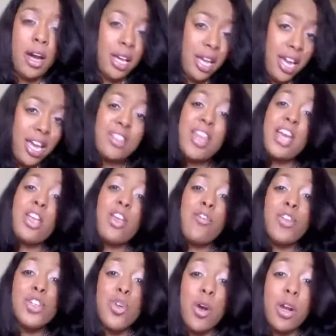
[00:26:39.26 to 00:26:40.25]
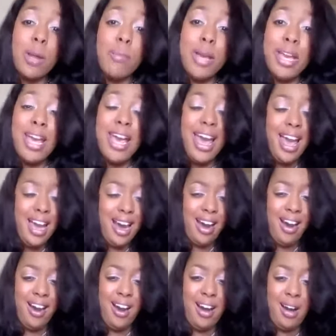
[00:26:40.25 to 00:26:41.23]
Again, thank you for joining me.
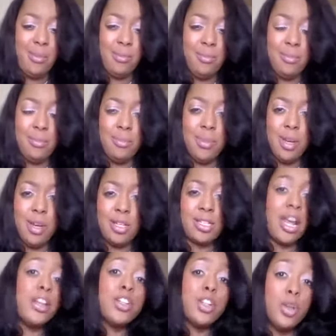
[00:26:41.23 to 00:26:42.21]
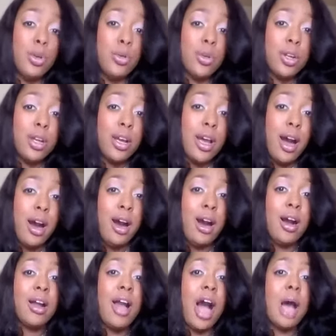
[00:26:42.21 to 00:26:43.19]
Um, stay tuned.
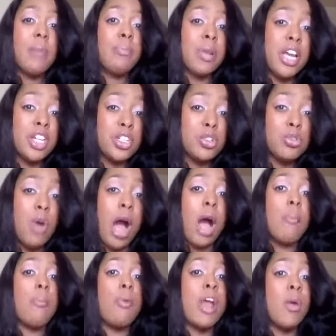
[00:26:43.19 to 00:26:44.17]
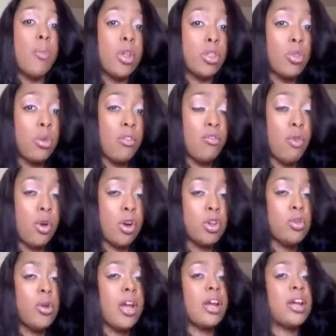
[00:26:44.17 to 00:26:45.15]
Uh, God bless you. I'm praying with you and for
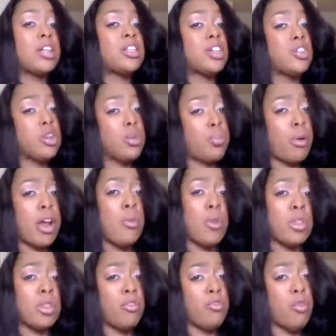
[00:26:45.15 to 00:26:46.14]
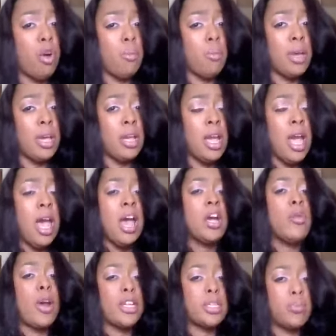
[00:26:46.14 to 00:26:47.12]
you, and continue to pray with and for me.
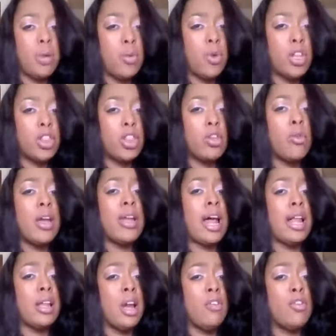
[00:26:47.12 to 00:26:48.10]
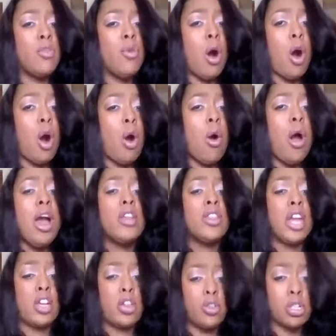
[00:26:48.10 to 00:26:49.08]
Grace be with you, and I love you all.
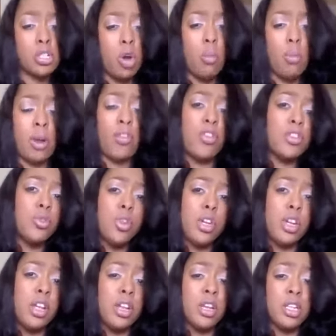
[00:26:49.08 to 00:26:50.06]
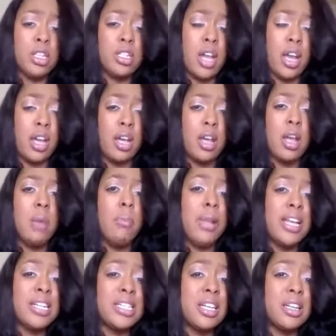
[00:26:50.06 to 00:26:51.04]
Thank you so much for tuning in this day.
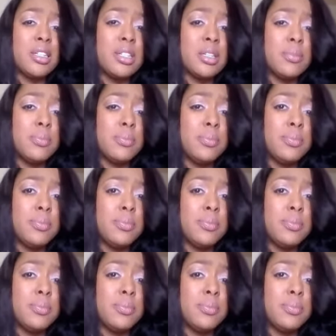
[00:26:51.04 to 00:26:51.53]
Blessings.